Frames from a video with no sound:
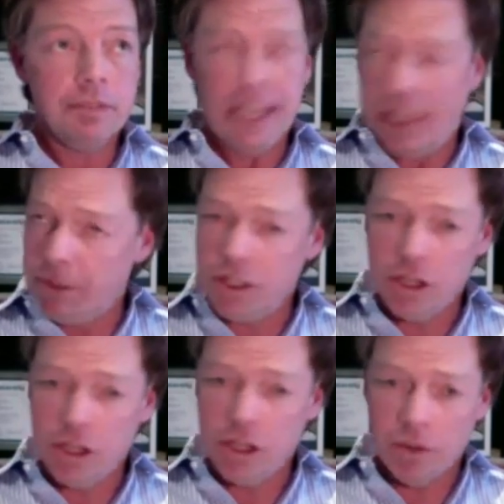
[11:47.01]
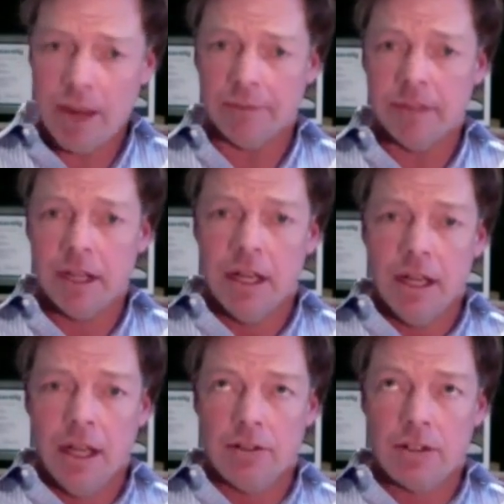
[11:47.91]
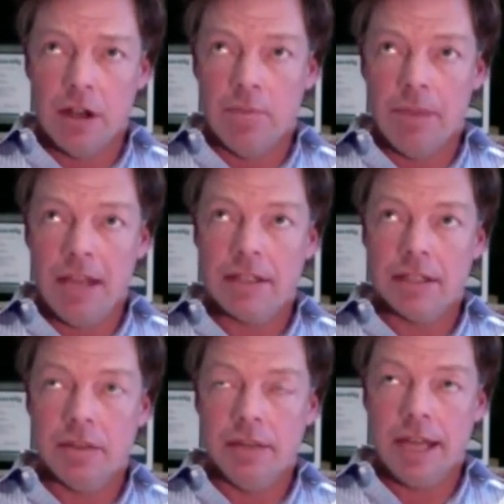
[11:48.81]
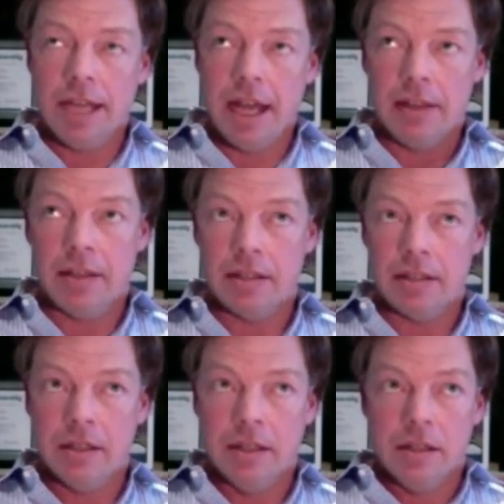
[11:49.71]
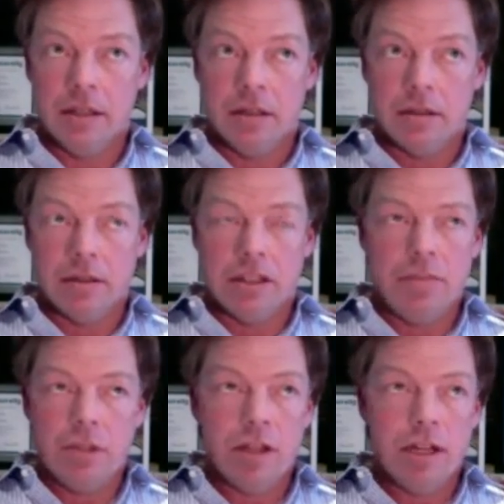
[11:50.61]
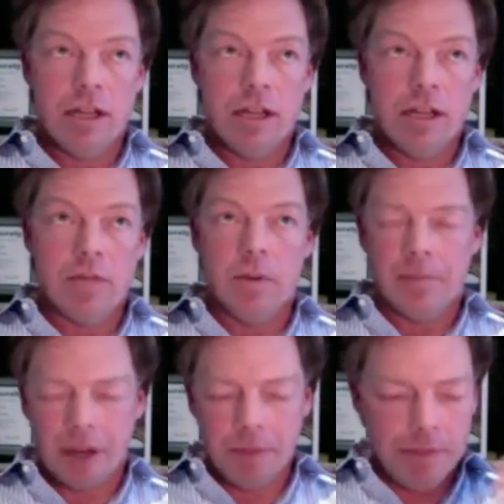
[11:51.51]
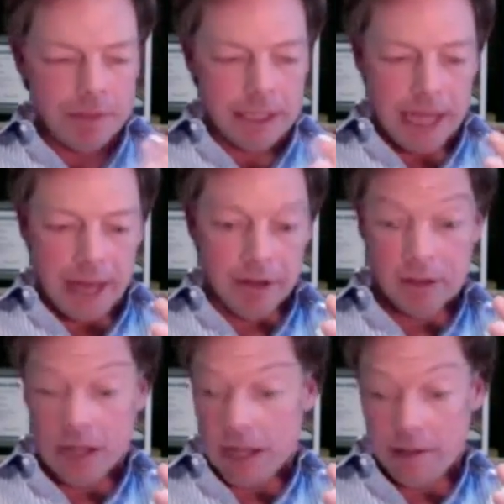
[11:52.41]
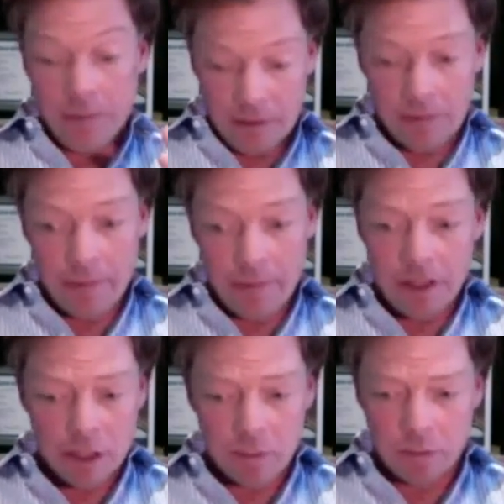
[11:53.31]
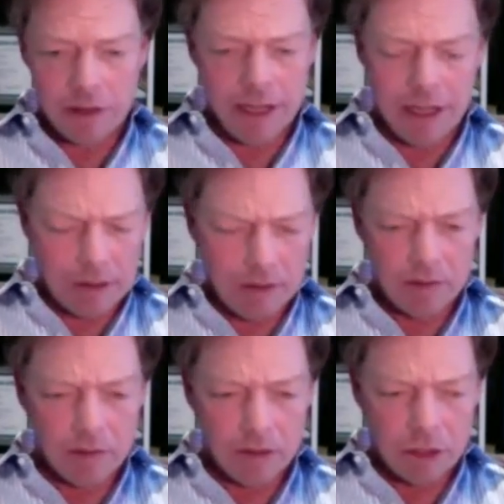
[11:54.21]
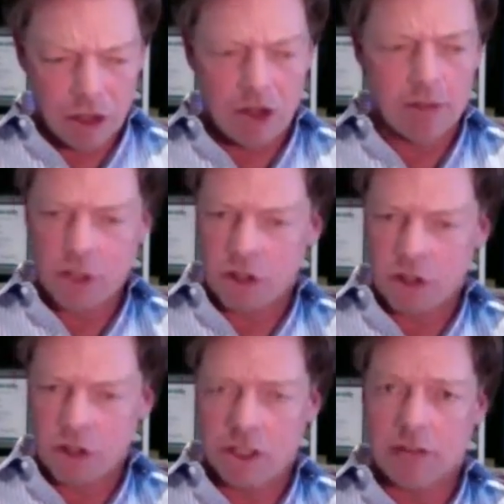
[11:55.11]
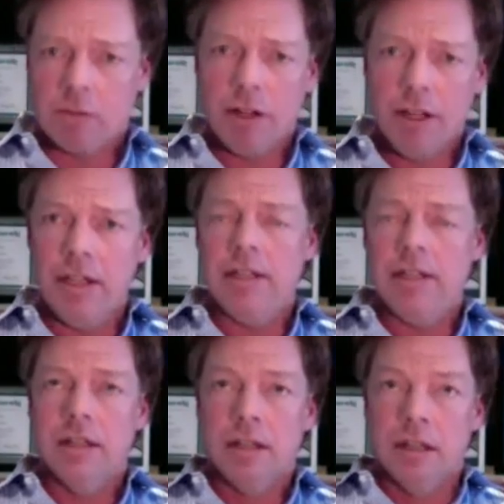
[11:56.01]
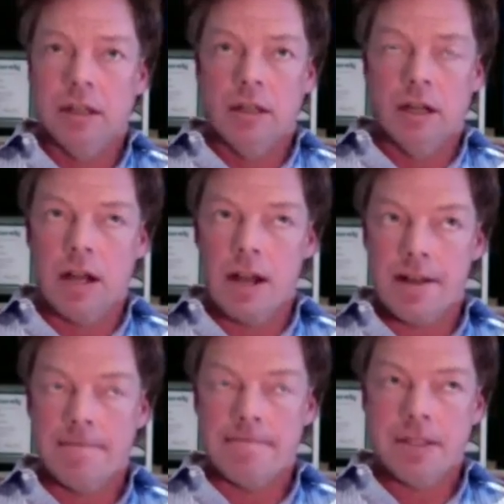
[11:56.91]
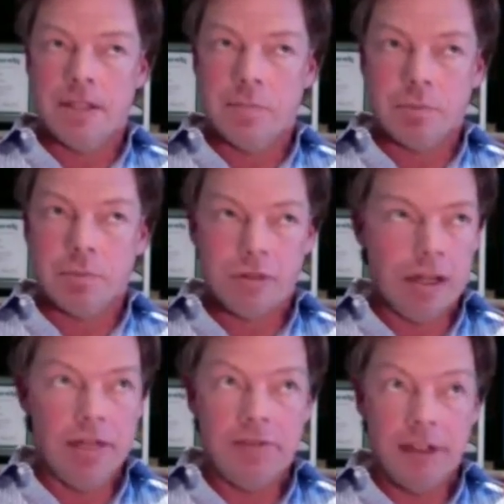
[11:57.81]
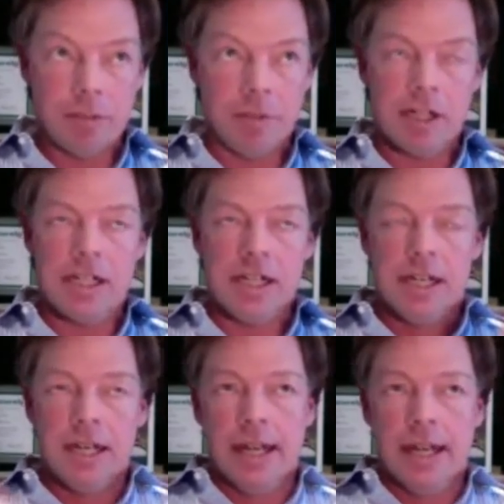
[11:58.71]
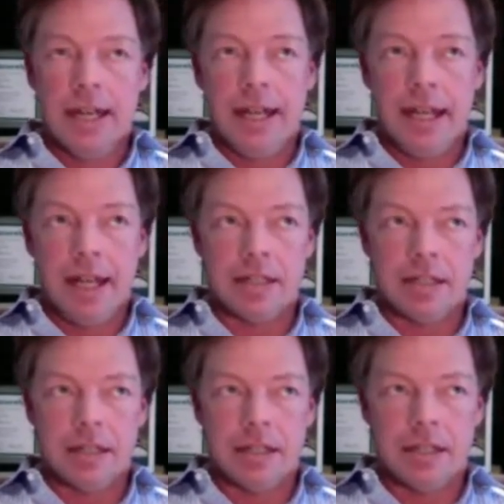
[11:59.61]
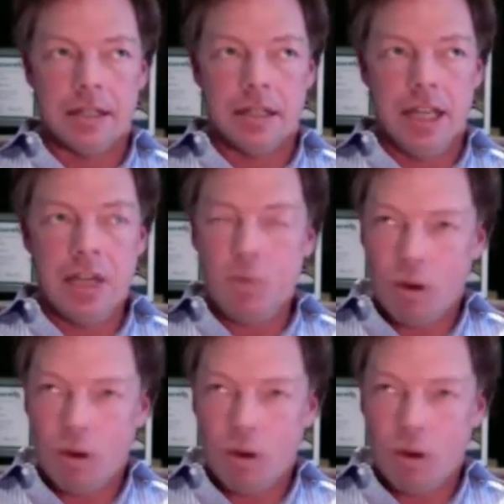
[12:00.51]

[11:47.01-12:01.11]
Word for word: it was doing well. And so basically, we had this community where we could bring people together. I mean, remember this is pre the term social network, pre um, this is pre Facebook, and it